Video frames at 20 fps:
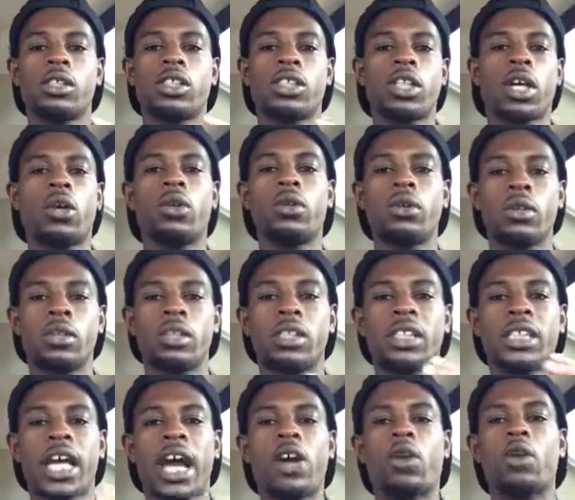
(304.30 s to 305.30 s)
certain
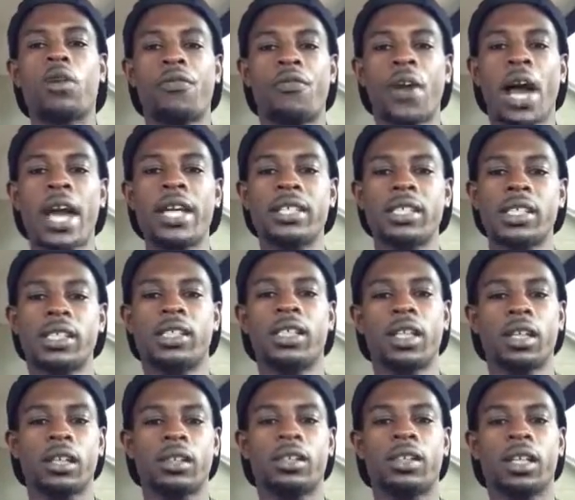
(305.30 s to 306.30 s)
sacrifices
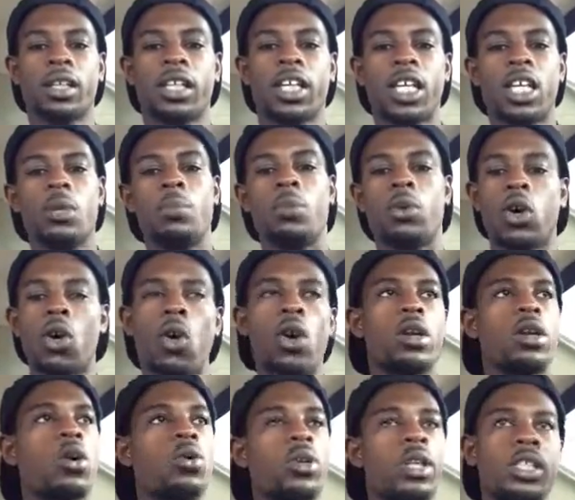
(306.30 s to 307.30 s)
to keep
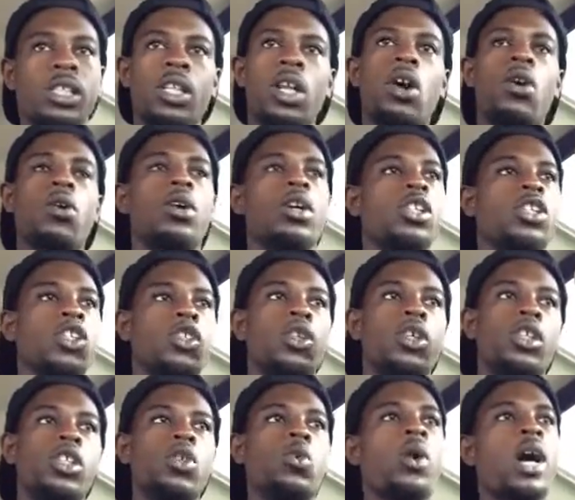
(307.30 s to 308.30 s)
going on these longer
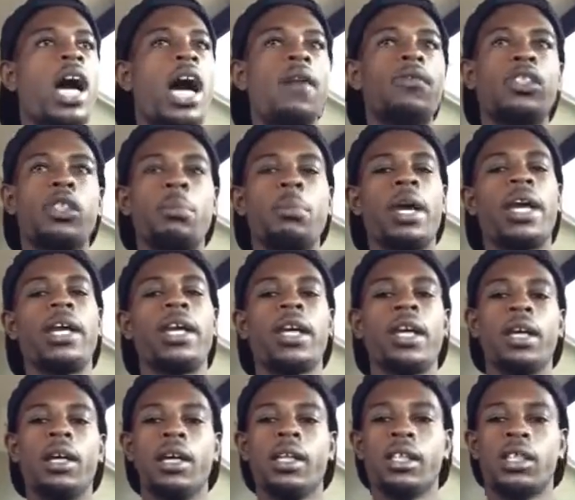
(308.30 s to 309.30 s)
streaks. You will have to make
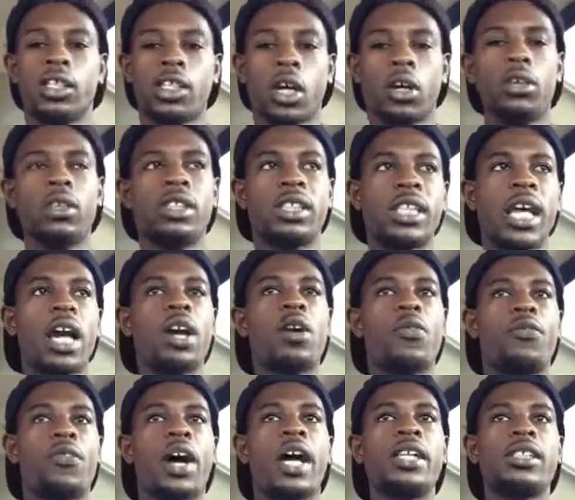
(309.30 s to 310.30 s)
certain
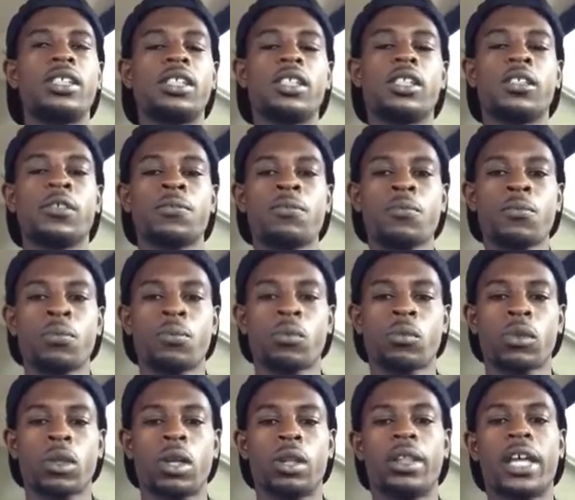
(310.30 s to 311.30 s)
sacrifices
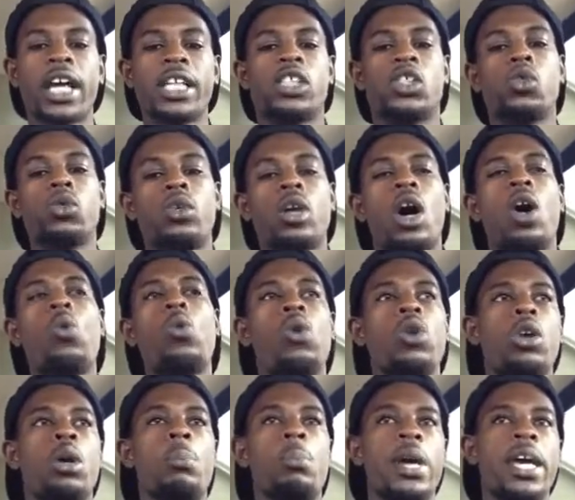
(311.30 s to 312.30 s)
that you don't
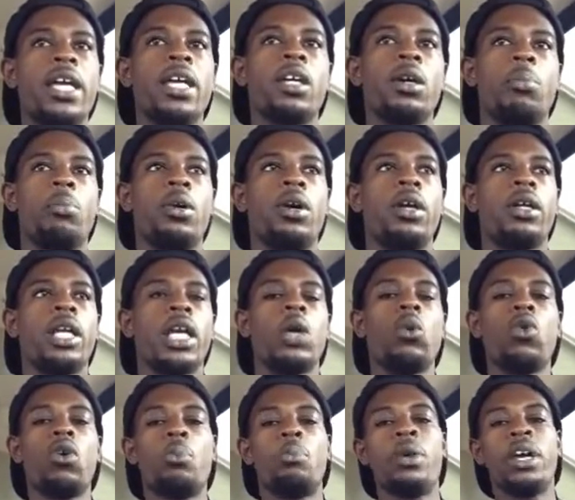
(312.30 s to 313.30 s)
want to make, but it
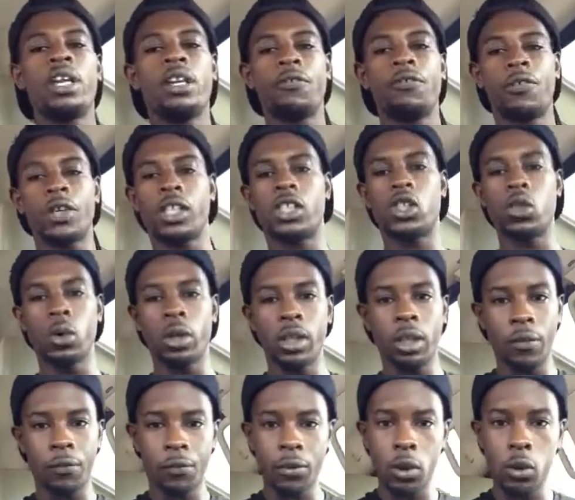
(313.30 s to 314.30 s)
will benefit you in
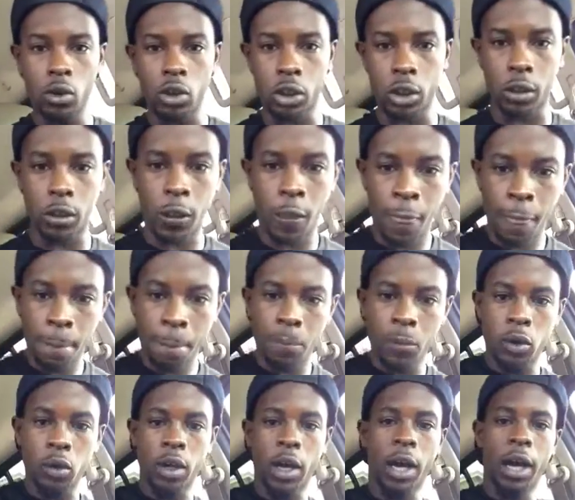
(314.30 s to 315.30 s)
the future,
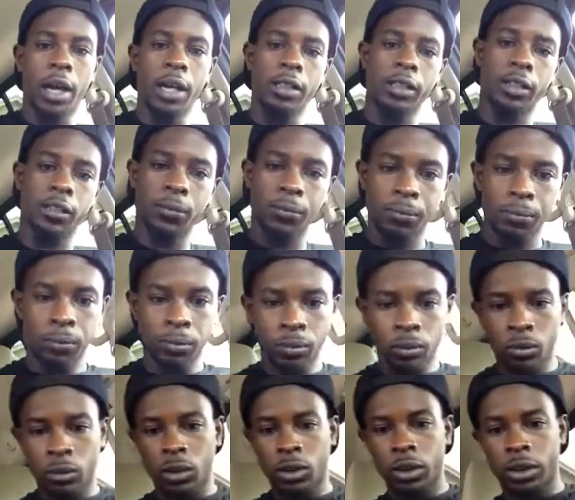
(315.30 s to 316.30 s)
you guys.
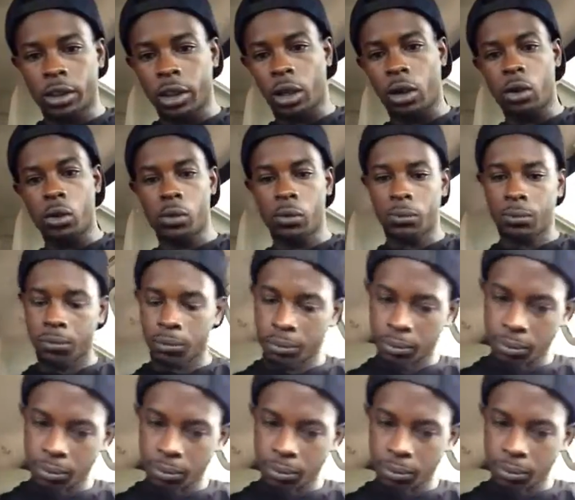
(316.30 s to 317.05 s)
So,